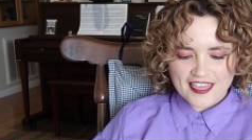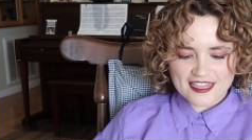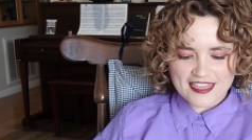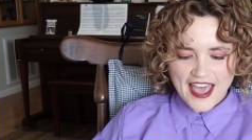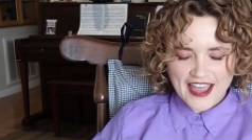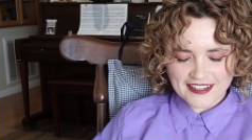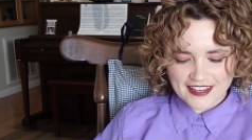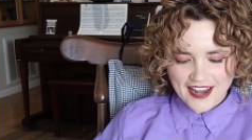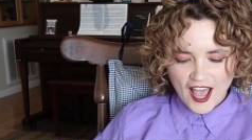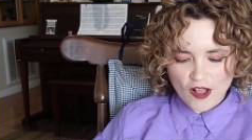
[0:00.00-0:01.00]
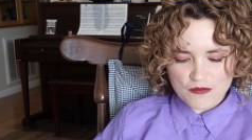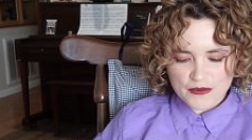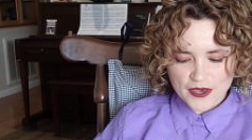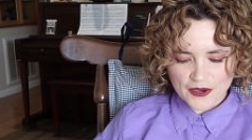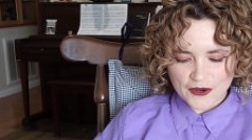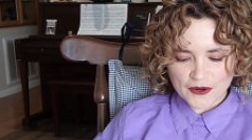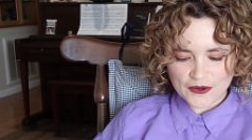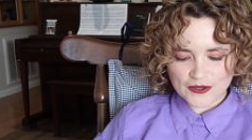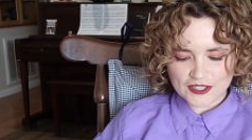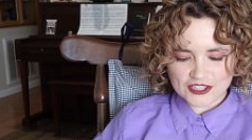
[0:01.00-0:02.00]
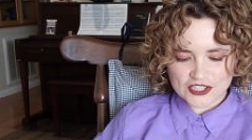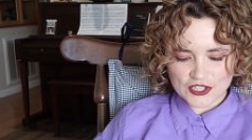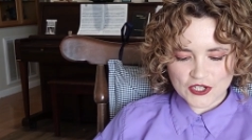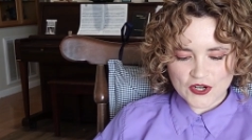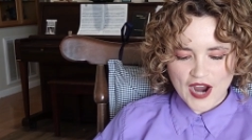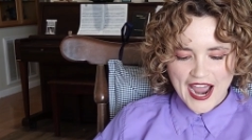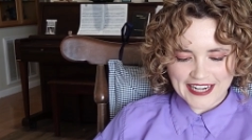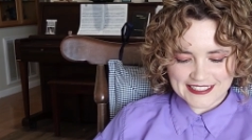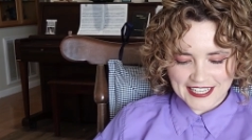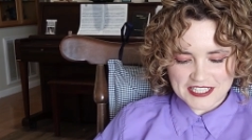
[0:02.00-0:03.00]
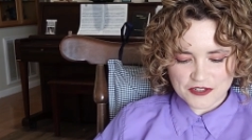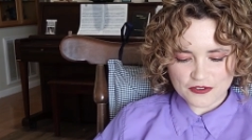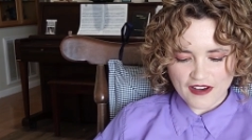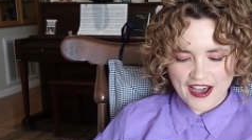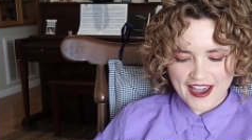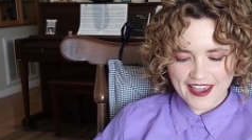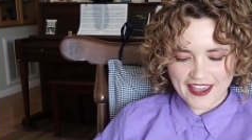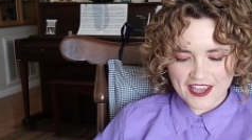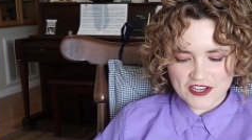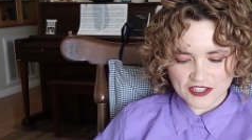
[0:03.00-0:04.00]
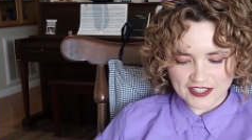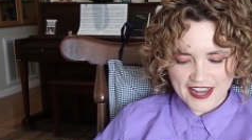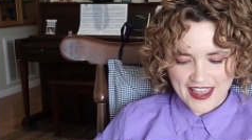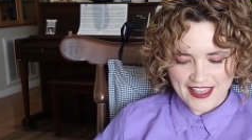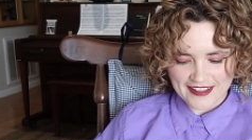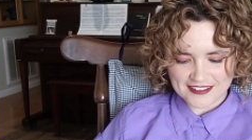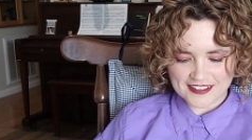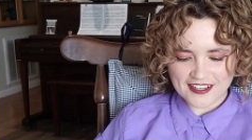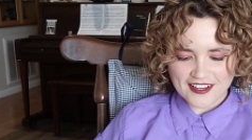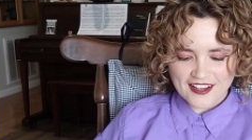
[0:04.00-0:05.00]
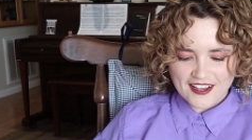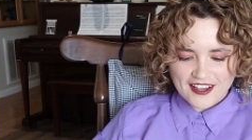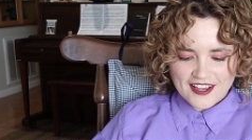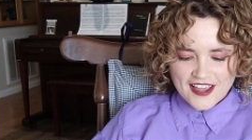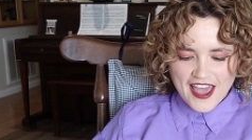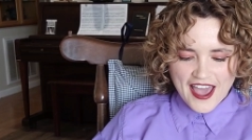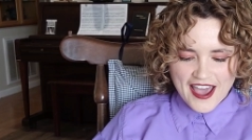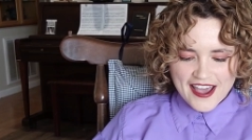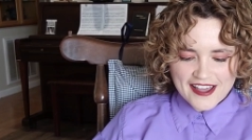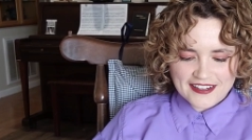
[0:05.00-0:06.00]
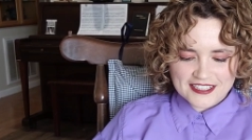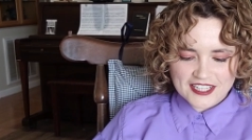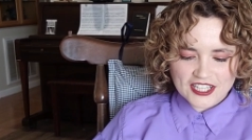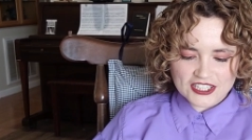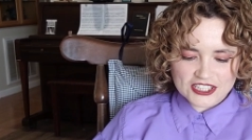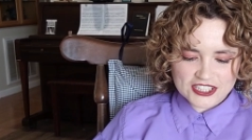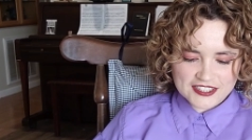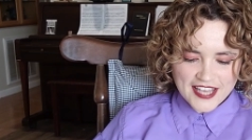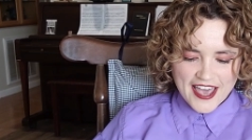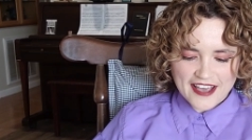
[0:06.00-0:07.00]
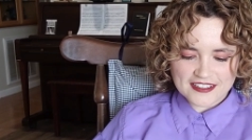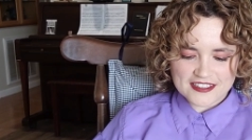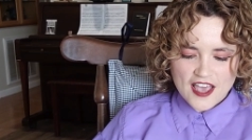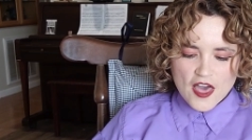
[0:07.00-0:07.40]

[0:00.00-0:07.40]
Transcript: that can help you to identify your needs. And she says,